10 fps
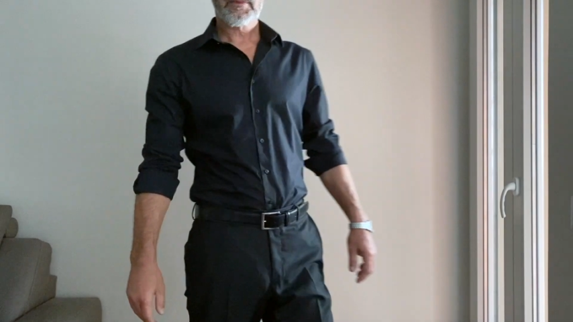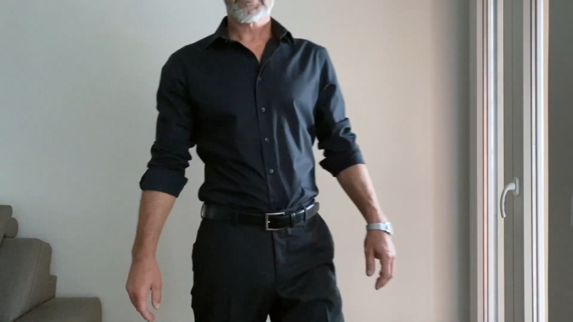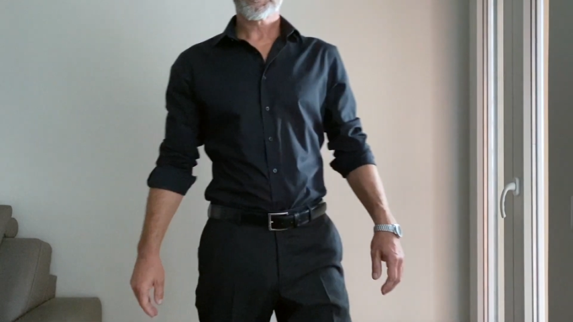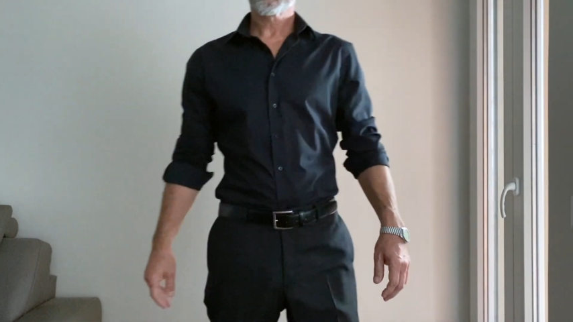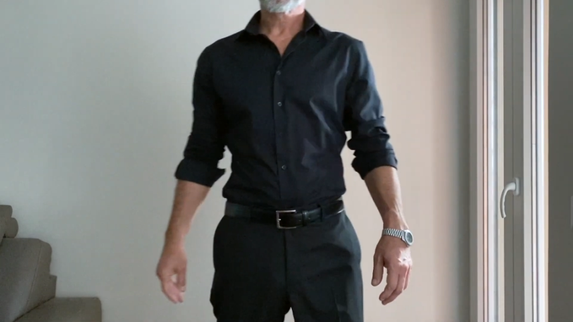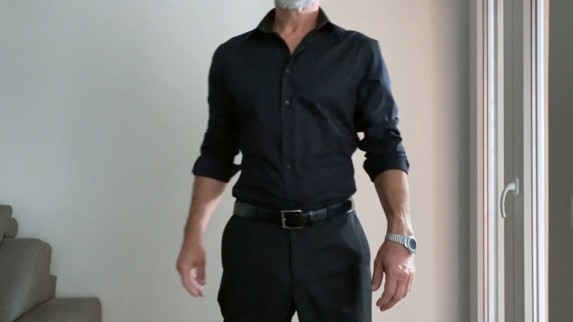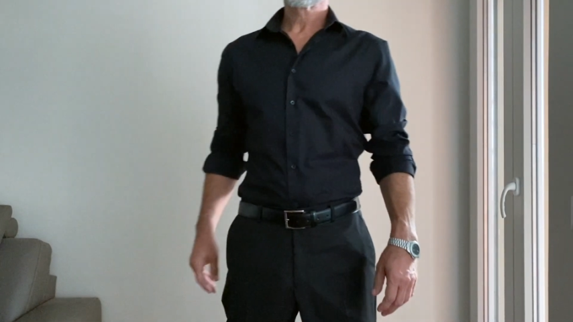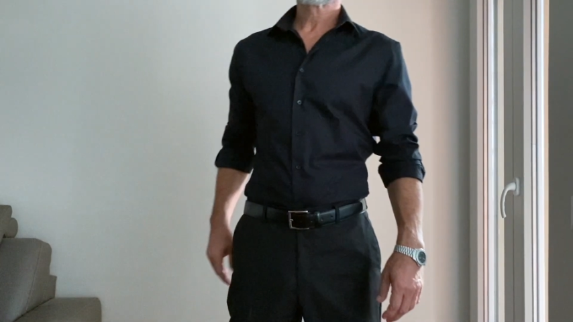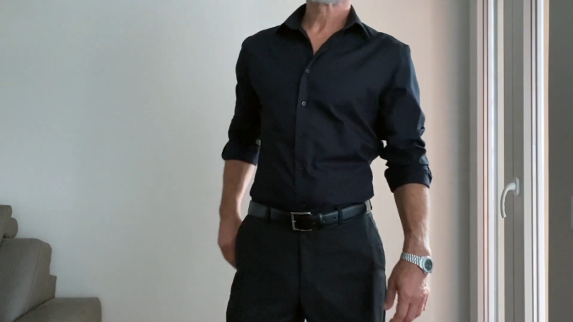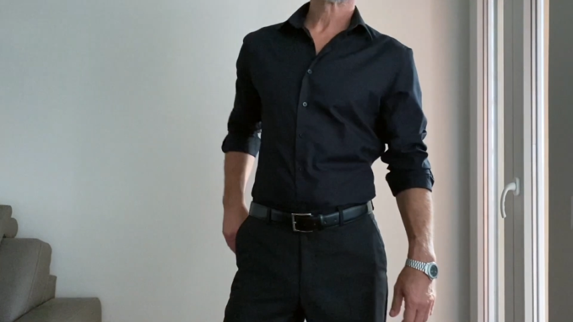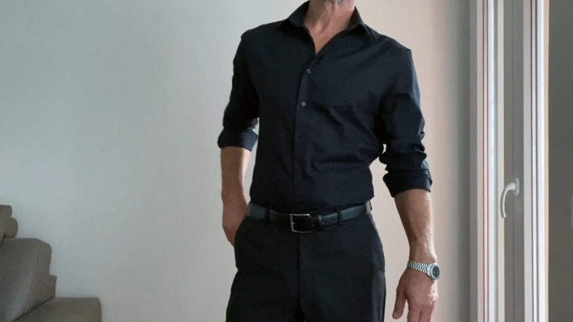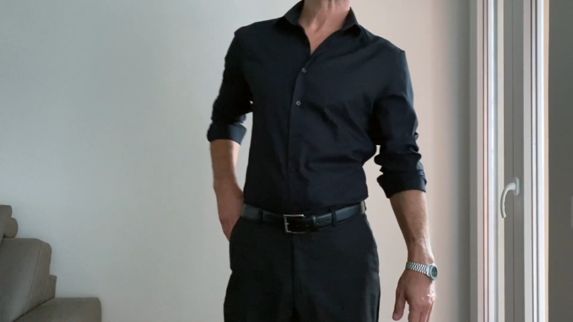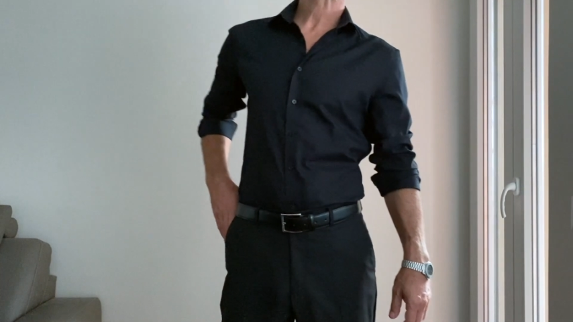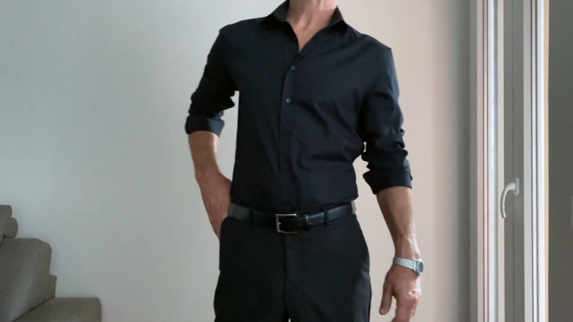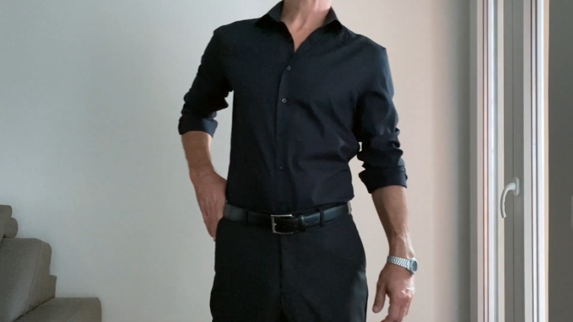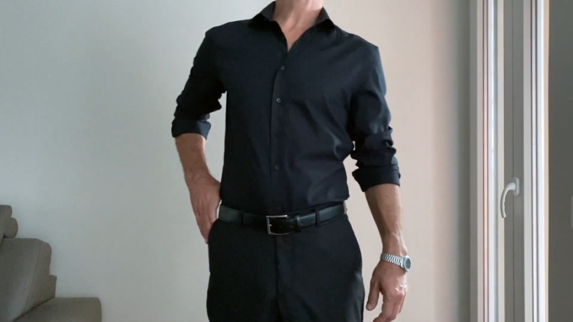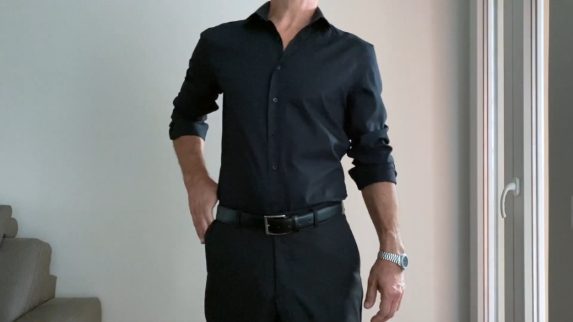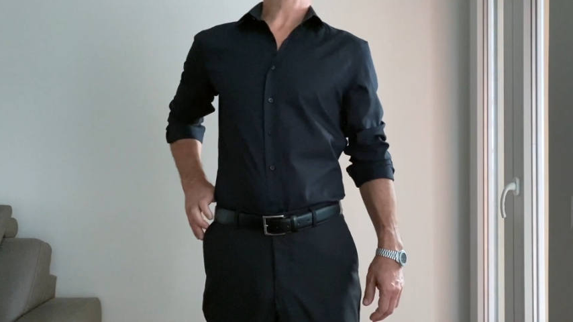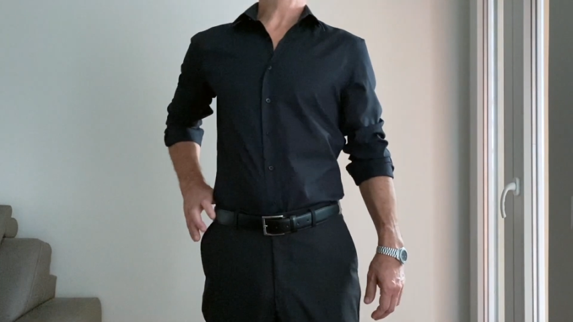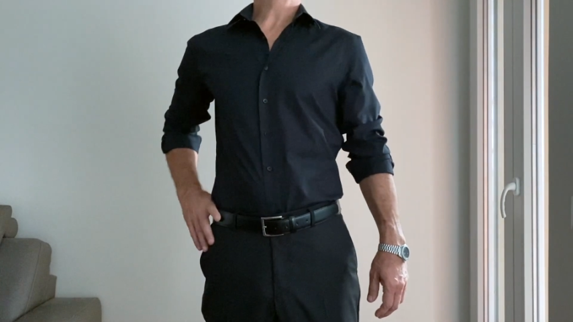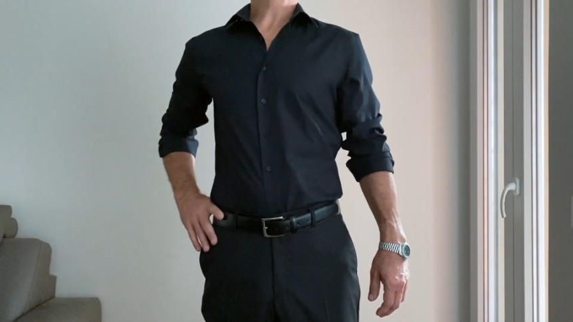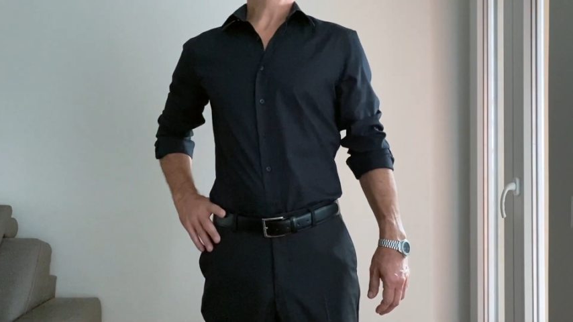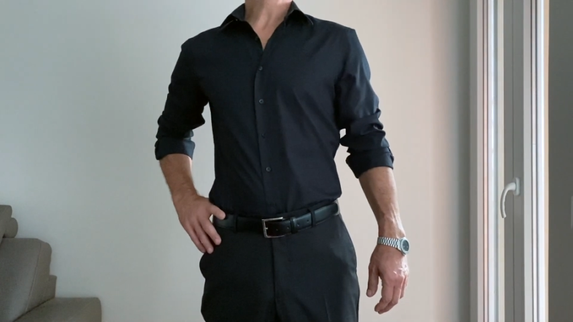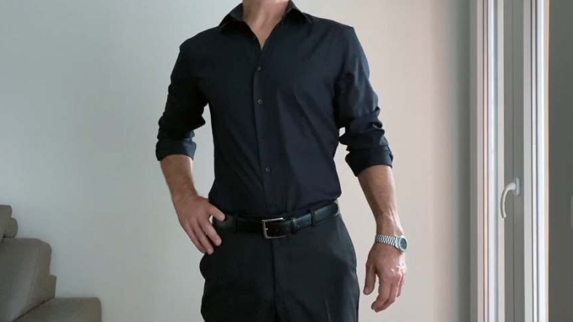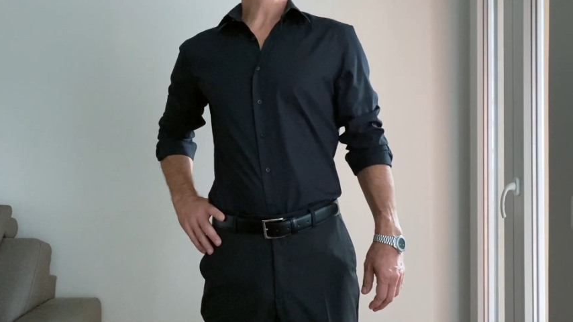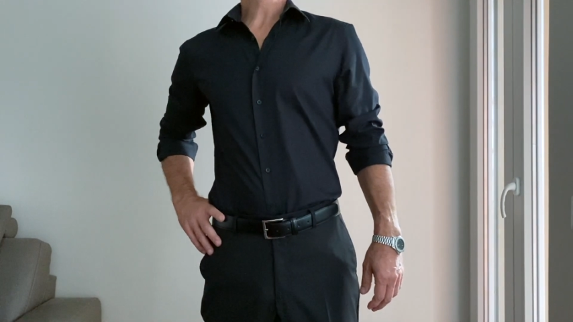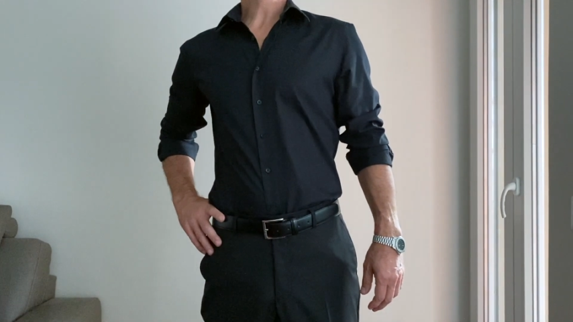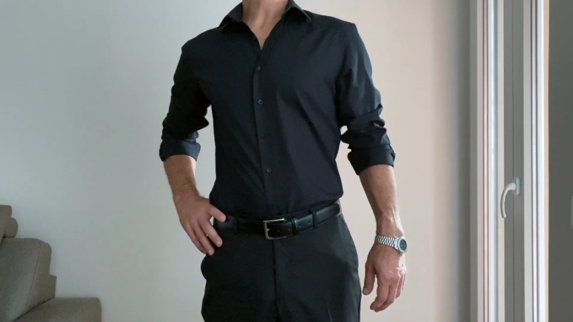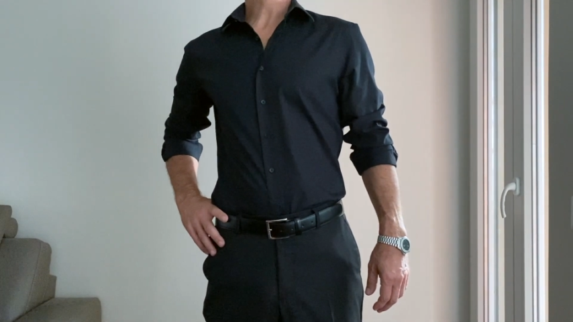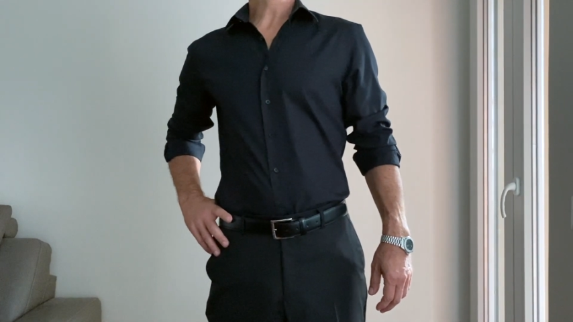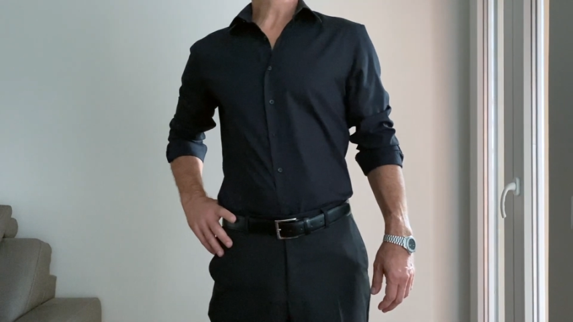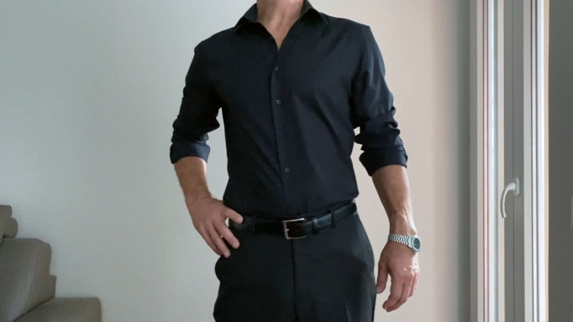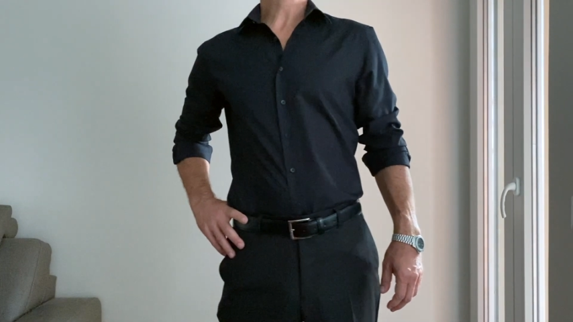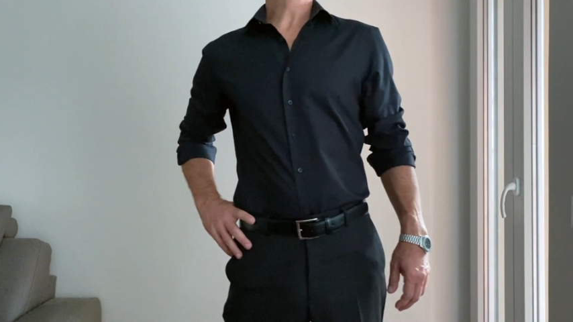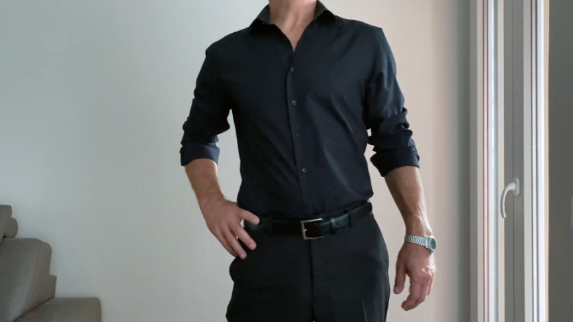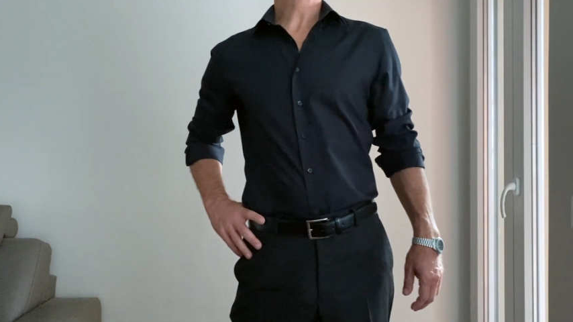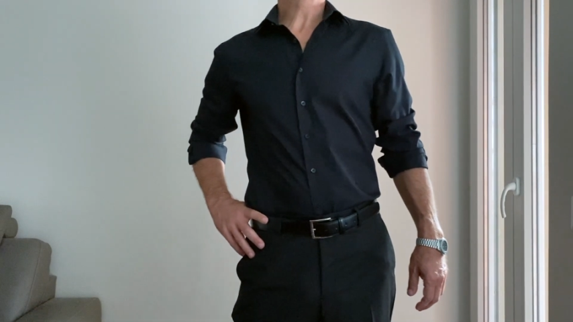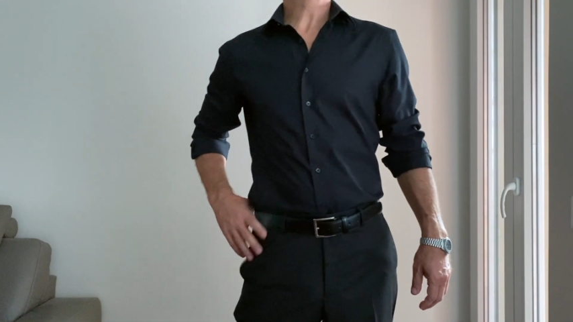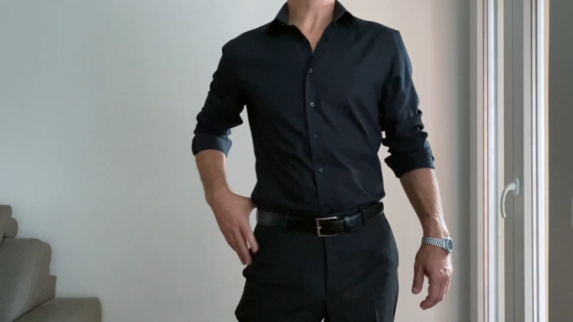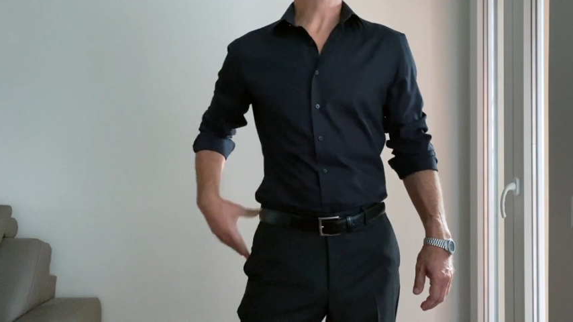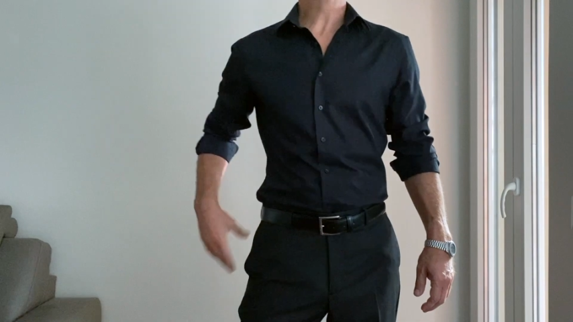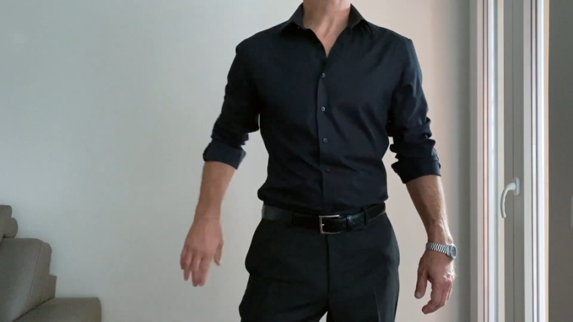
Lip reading: No face is visible, so there are no lips to read.